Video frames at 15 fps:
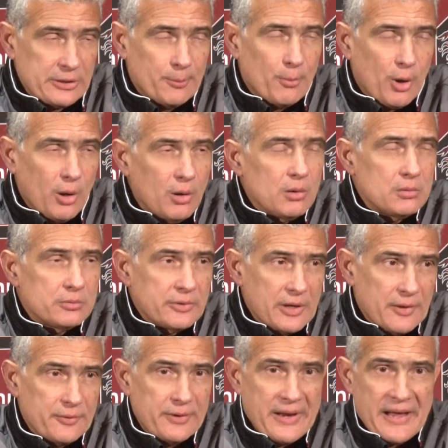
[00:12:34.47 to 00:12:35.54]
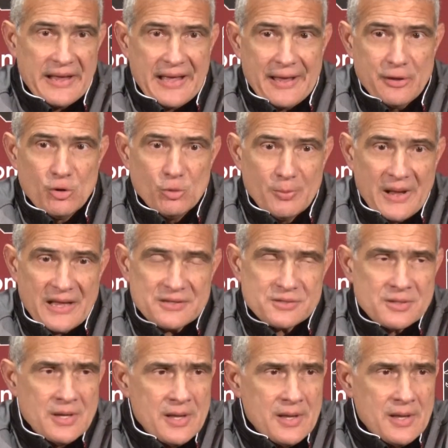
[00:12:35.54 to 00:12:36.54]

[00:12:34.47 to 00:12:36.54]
the ball the other day at UMass.